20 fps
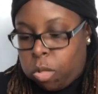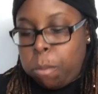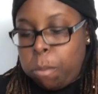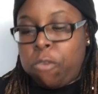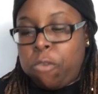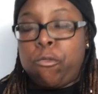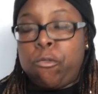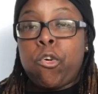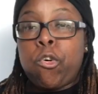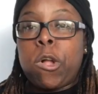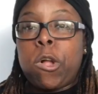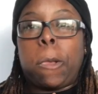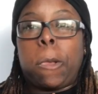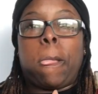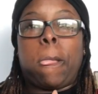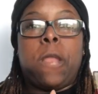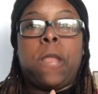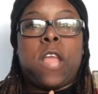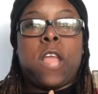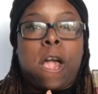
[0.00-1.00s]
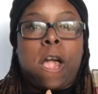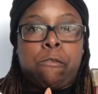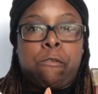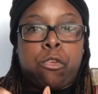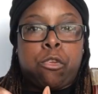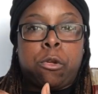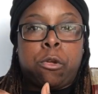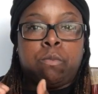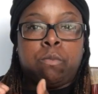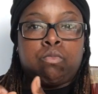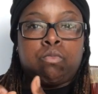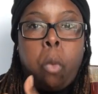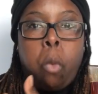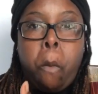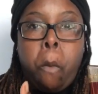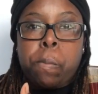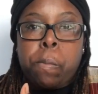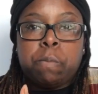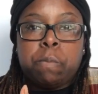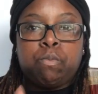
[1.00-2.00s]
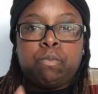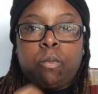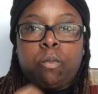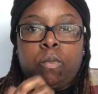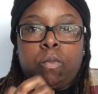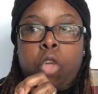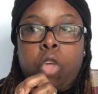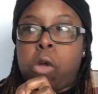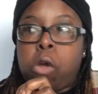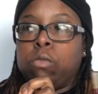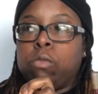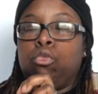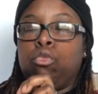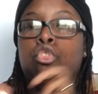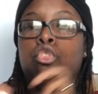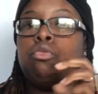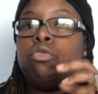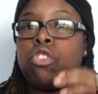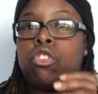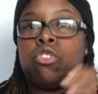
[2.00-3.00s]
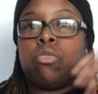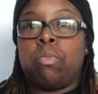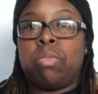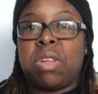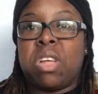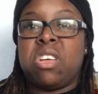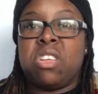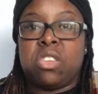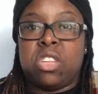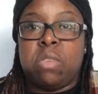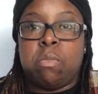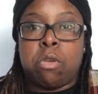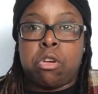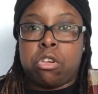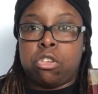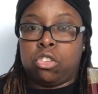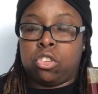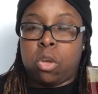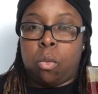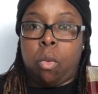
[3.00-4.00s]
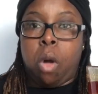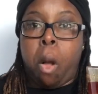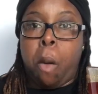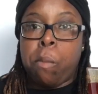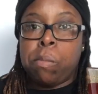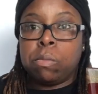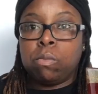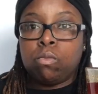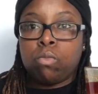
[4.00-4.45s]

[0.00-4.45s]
before and after you just blatantly murder someone